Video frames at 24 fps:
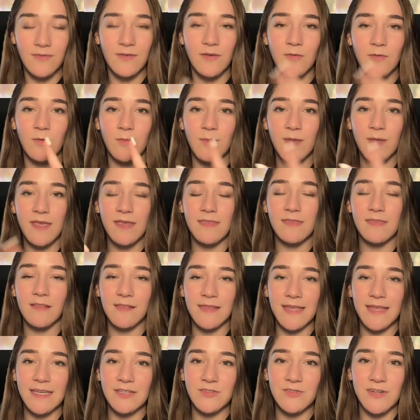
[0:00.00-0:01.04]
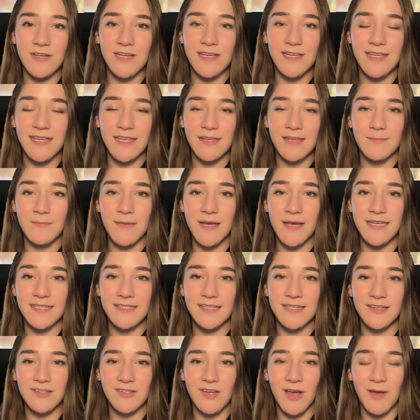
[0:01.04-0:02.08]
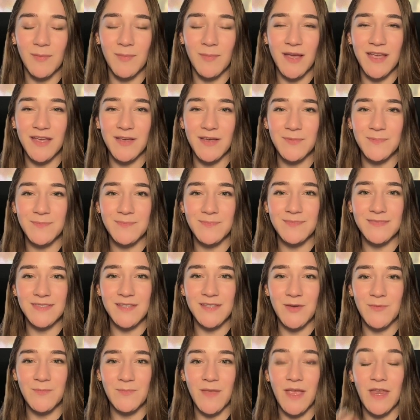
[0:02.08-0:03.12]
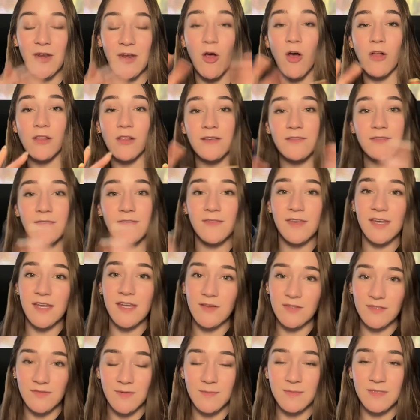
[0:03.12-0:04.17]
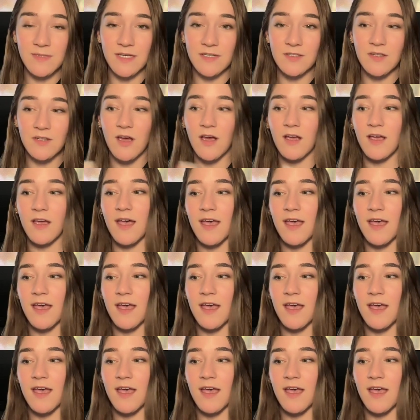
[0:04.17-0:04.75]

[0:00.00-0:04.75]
all of it will be in the link tree in my TikTok bio. So, and all of the videos from